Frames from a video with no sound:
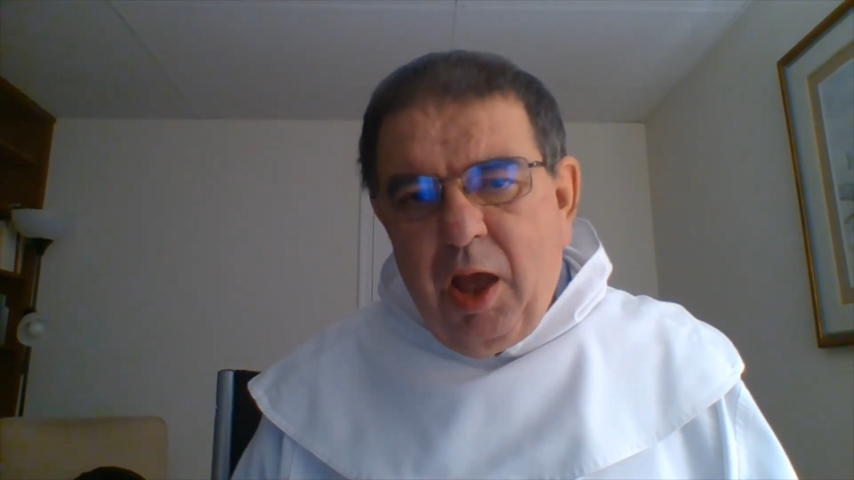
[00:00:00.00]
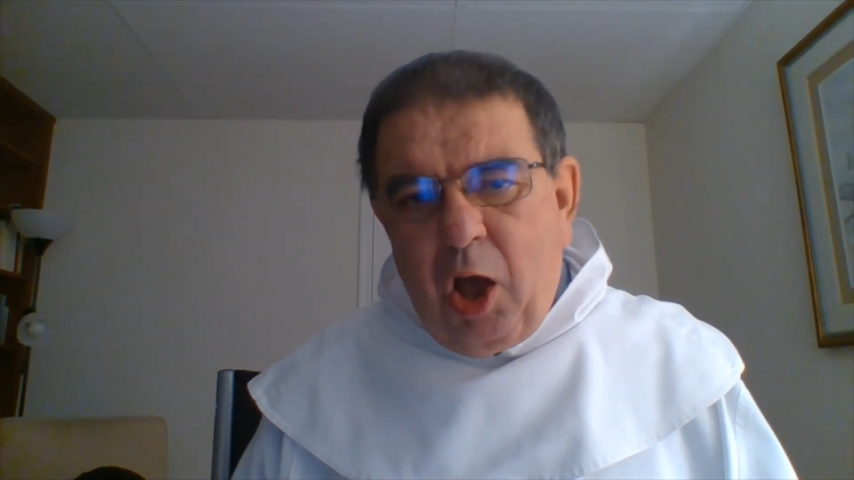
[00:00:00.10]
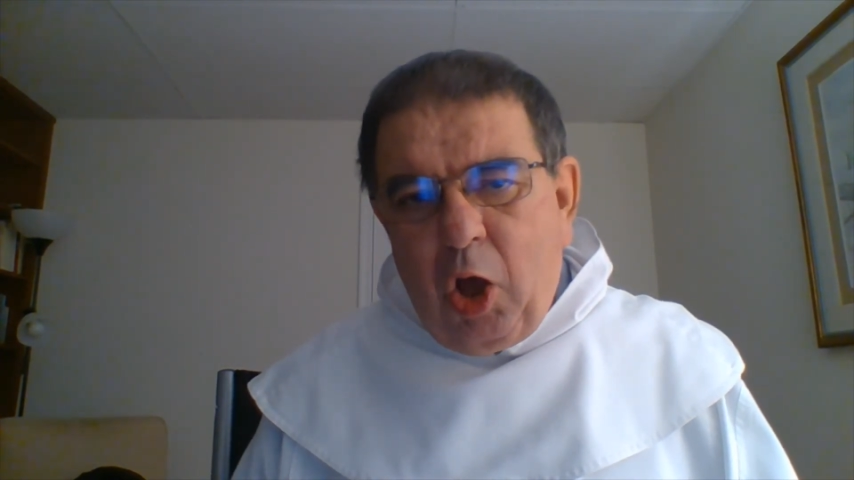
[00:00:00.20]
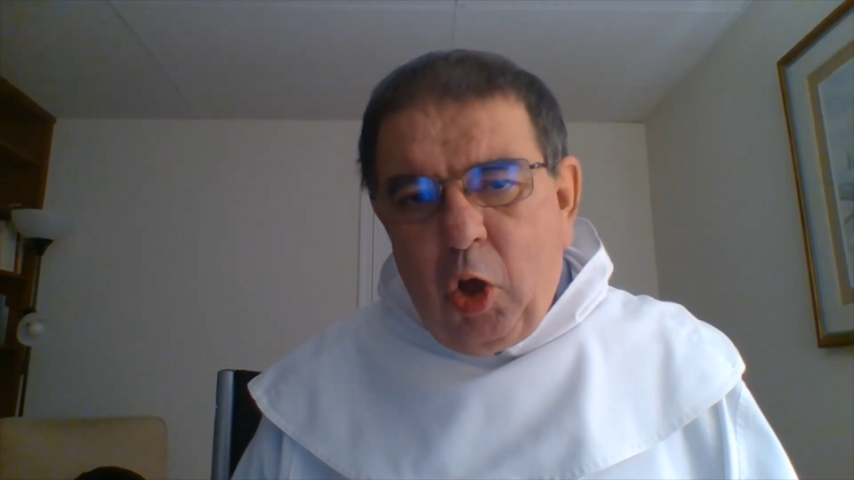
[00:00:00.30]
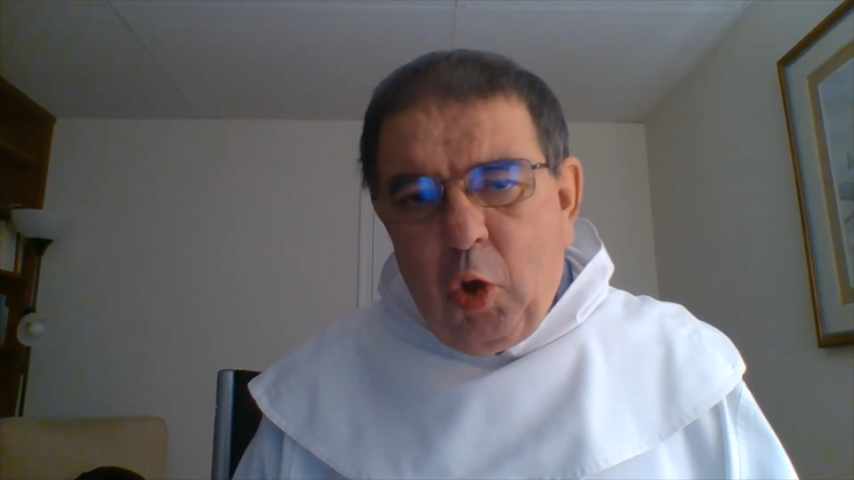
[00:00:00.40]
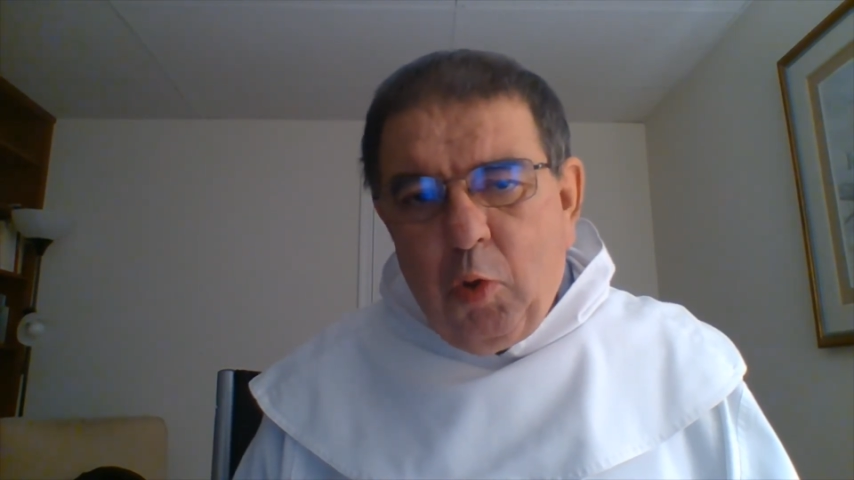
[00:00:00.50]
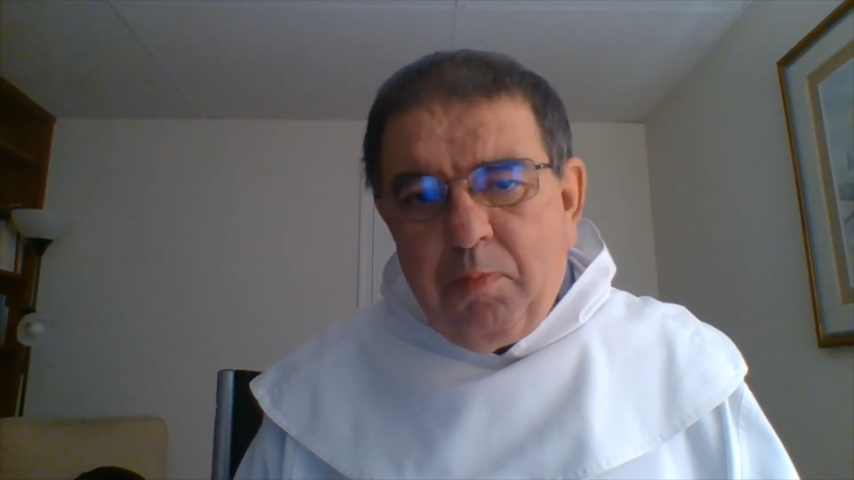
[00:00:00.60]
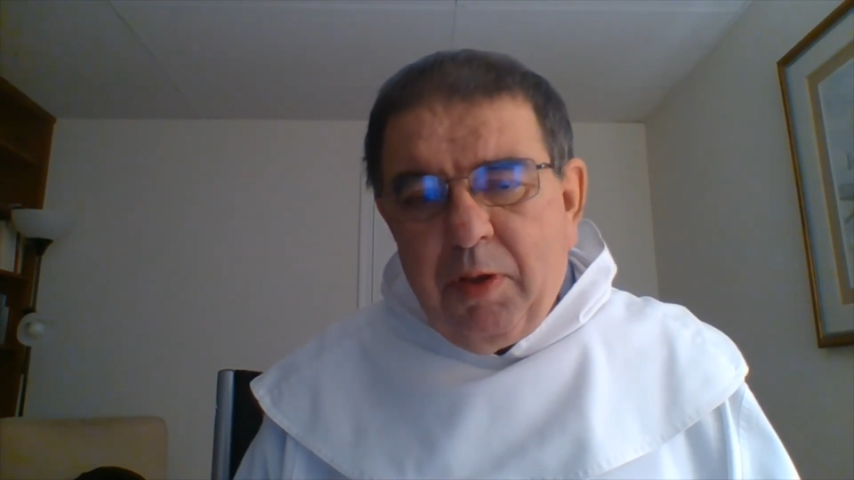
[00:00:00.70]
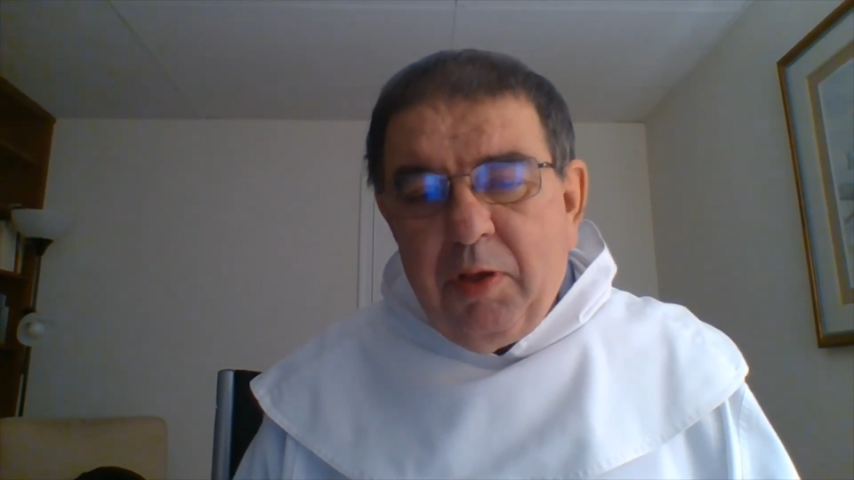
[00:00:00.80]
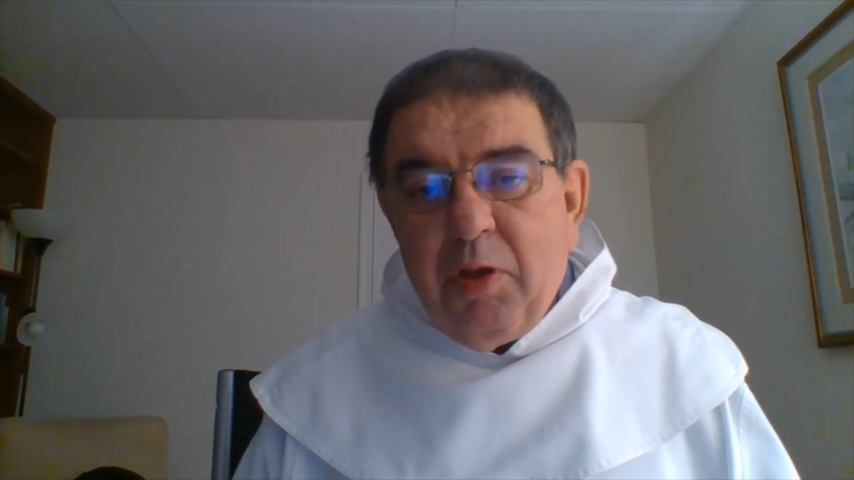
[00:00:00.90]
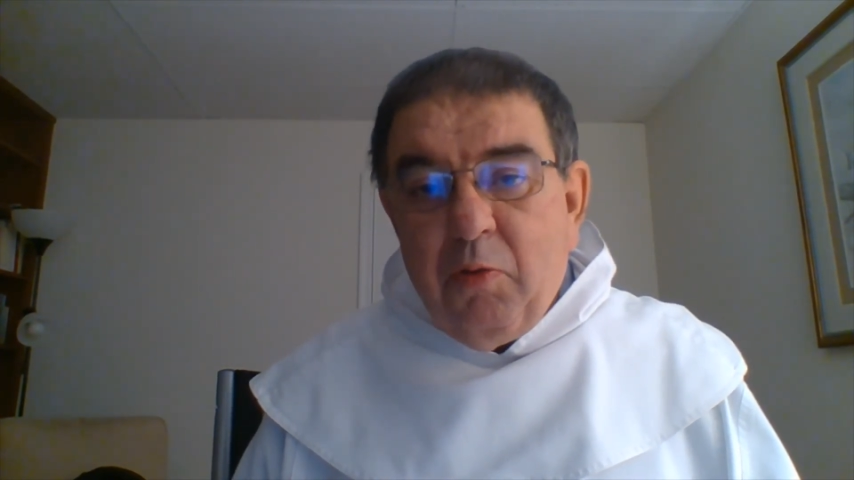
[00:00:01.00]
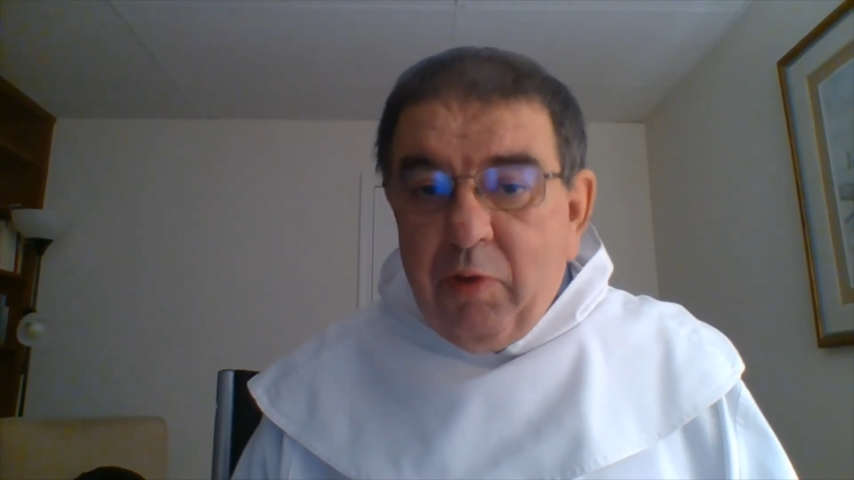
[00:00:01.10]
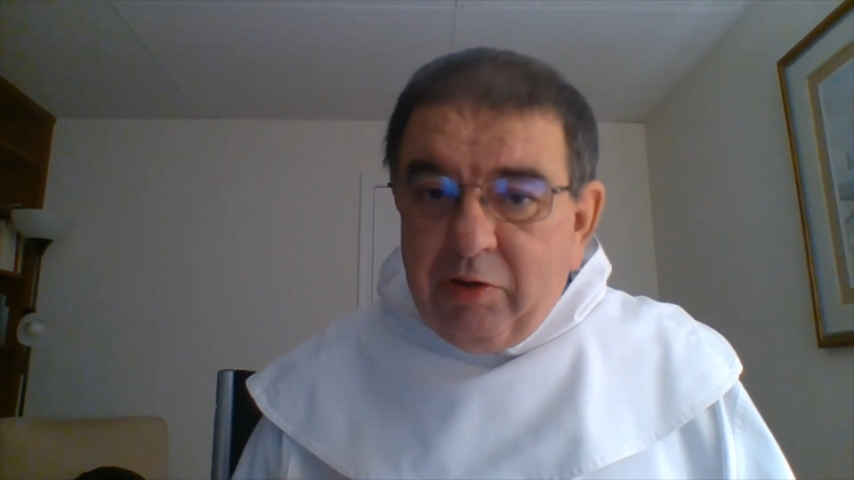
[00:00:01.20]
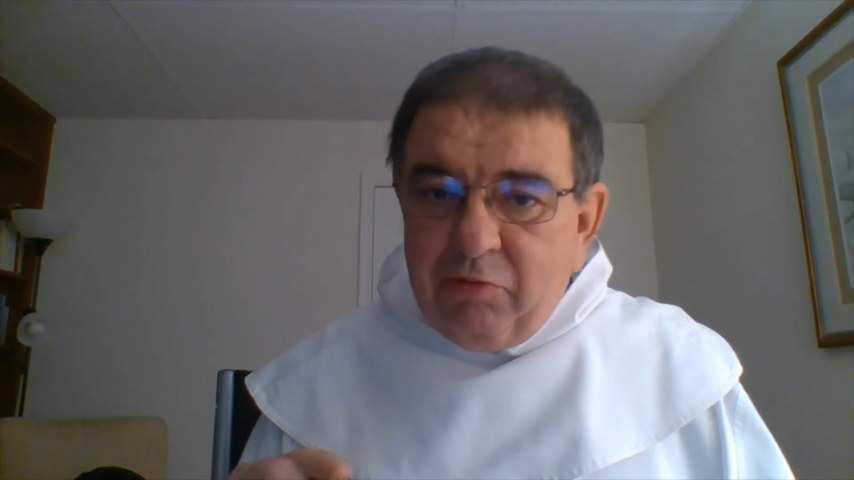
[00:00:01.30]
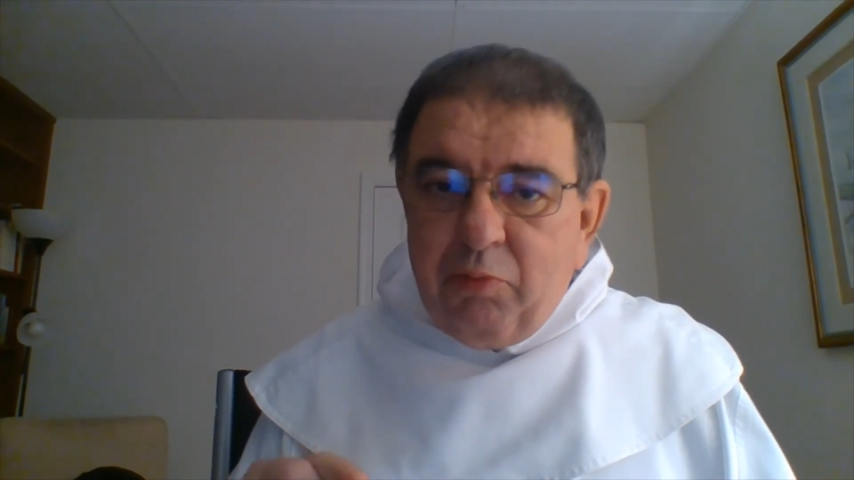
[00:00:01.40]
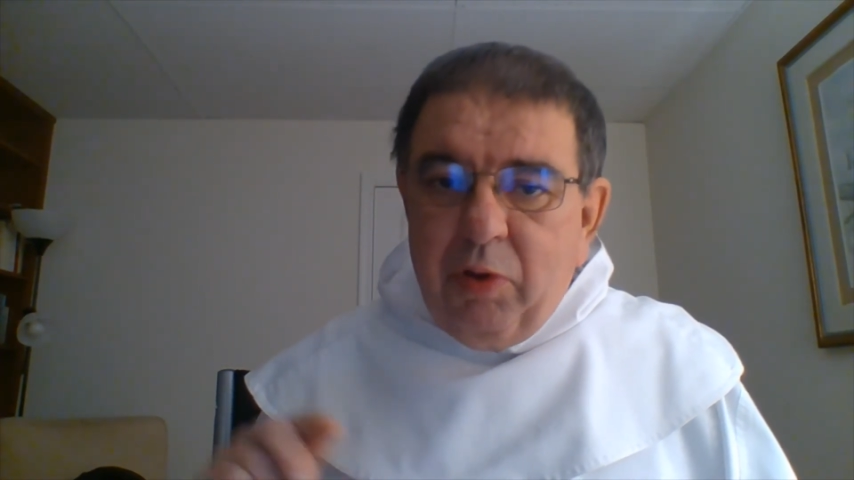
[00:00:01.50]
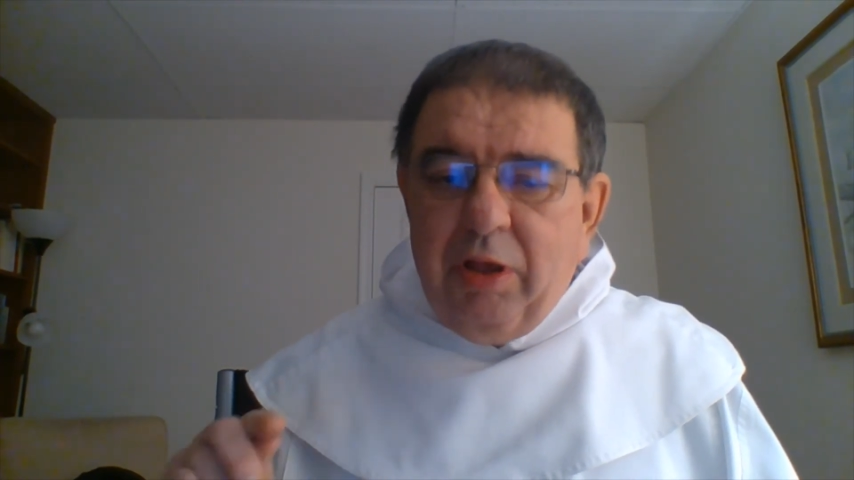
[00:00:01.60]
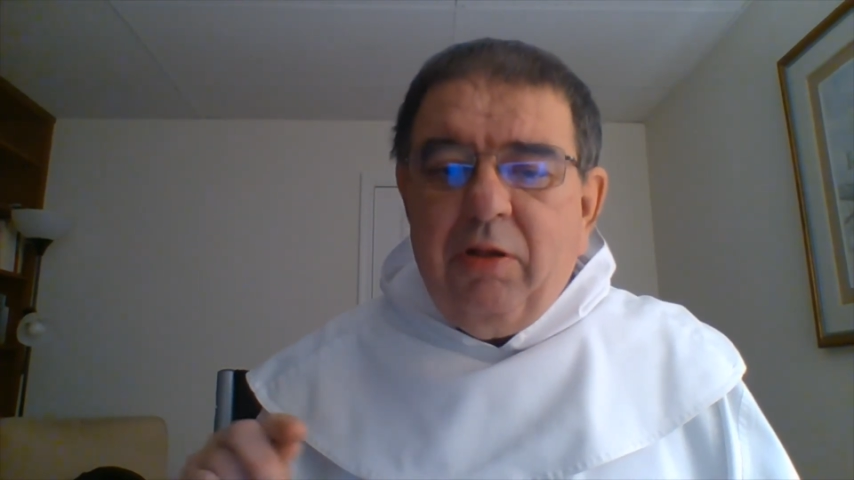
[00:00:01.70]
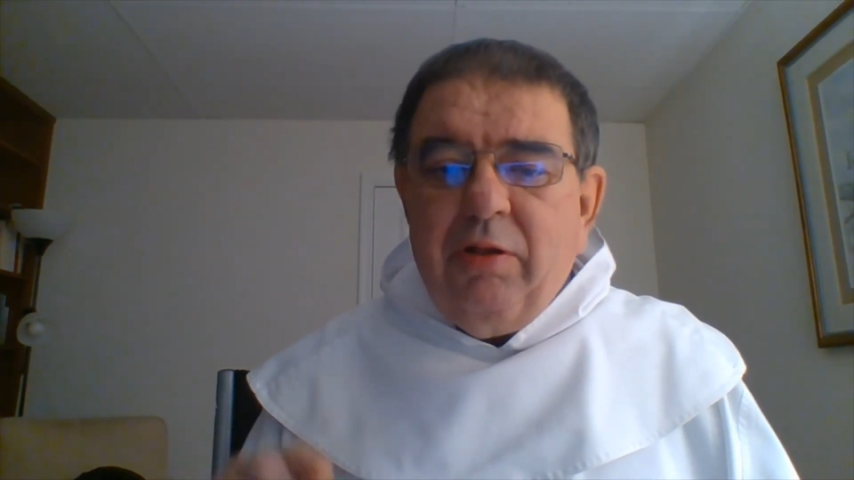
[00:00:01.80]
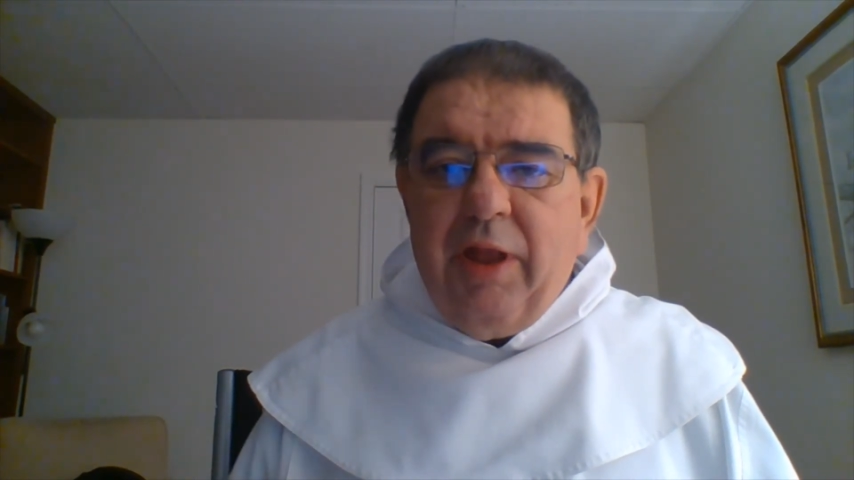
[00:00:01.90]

hope which will